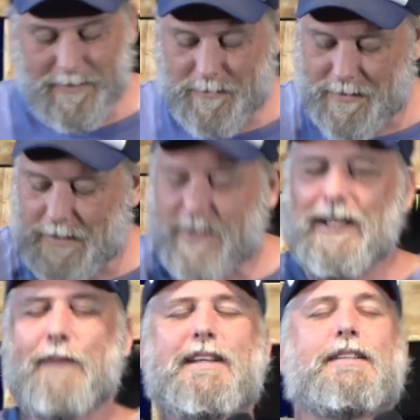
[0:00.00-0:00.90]
so
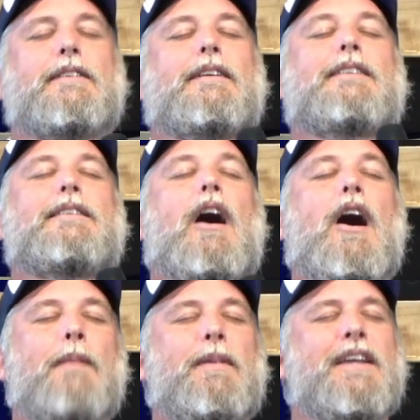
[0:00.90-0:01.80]
again, we just, it's like,
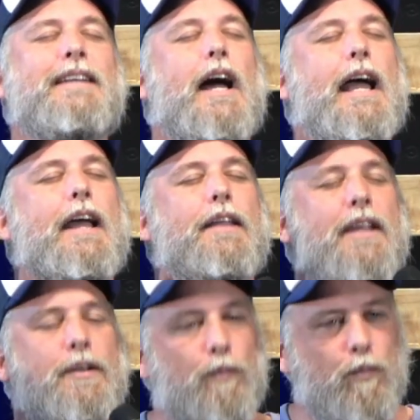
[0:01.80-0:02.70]
oh, but then, I,
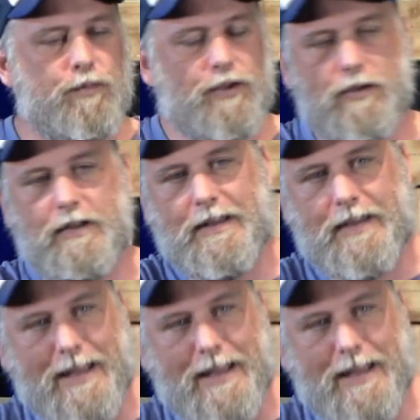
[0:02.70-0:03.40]
then that